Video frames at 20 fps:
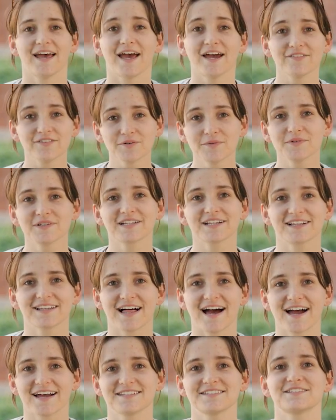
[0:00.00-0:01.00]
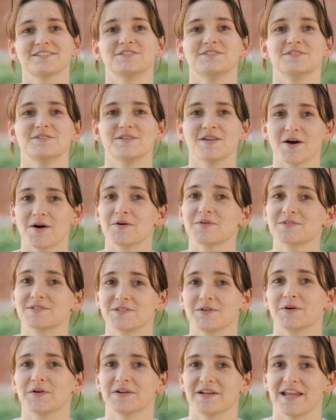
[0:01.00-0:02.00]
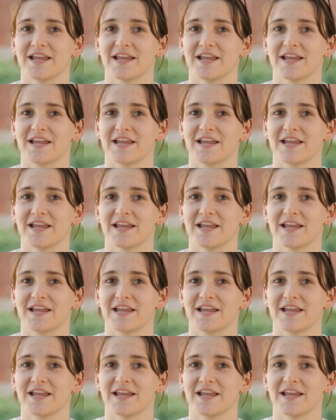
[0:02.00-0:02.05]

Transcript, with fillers: Everyone in class knows your